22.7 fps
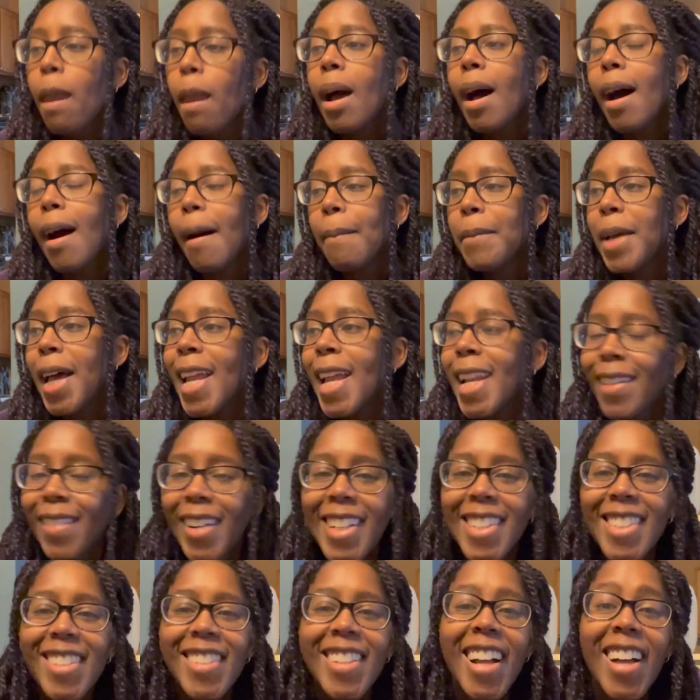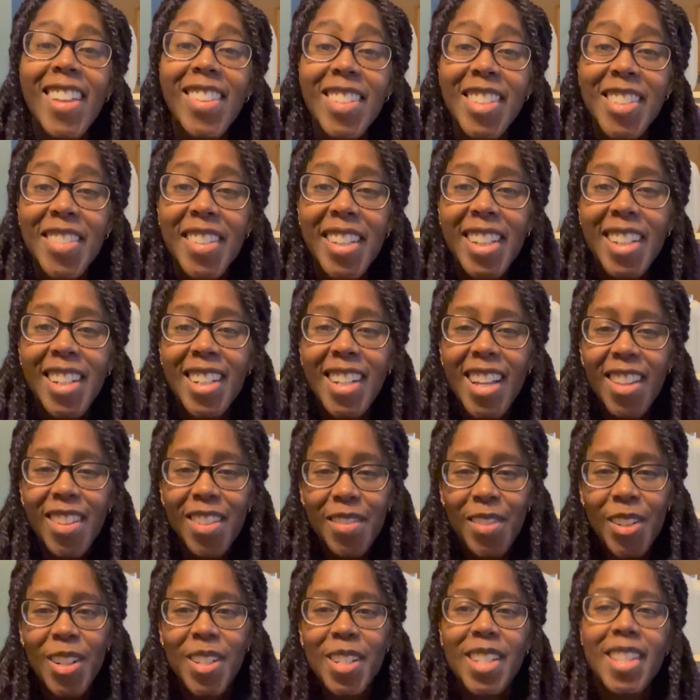Um, anyway, so now they're doing another
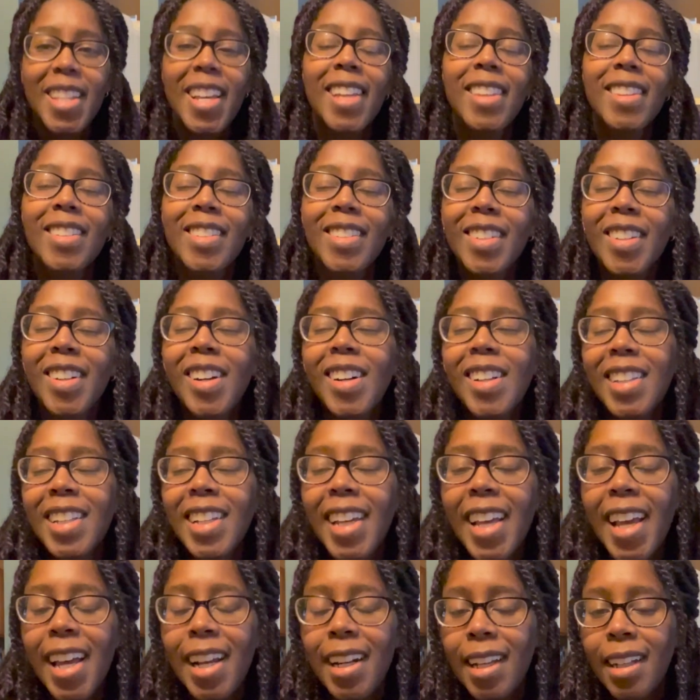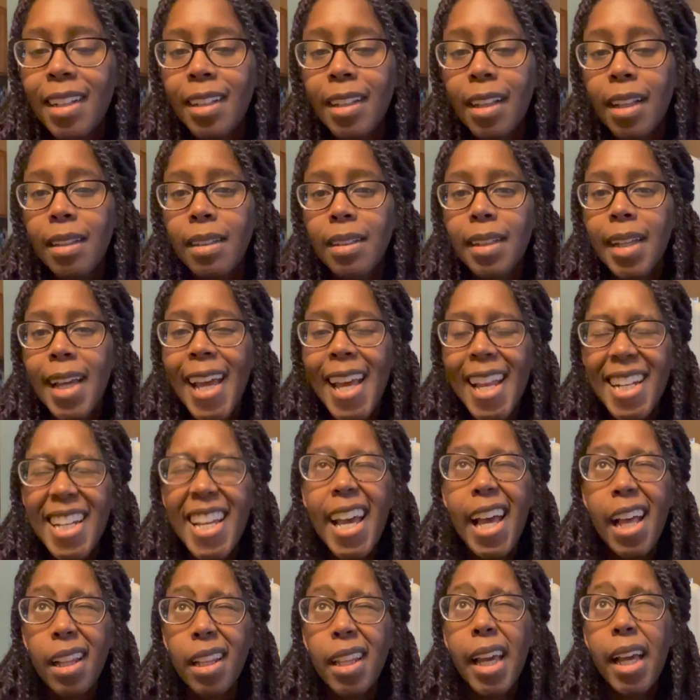version that they're calling NL,
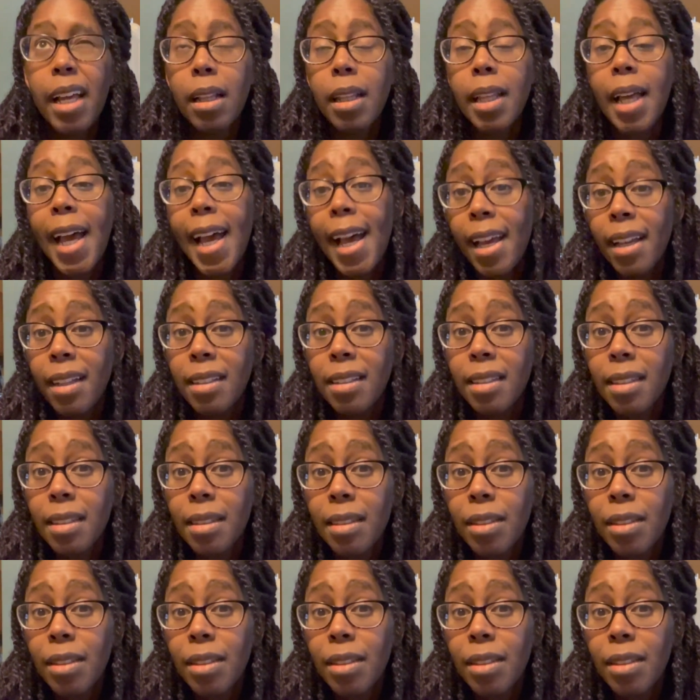NLLX.